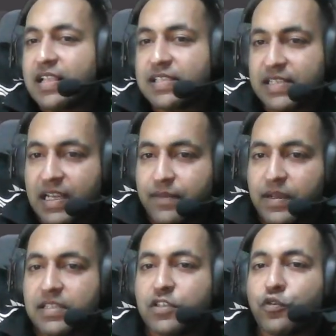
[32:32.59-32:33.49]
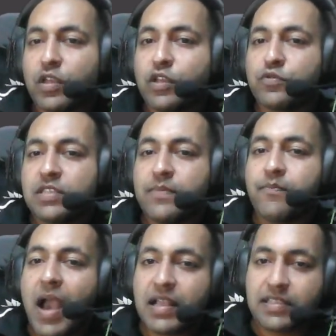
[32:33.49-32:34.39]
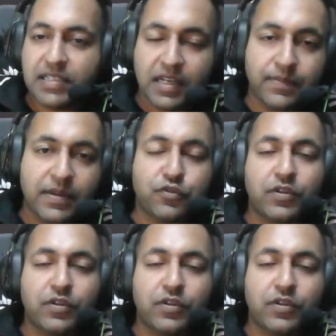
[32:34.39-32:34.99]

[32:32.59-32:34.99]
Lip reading: else statements, you can use the match statement.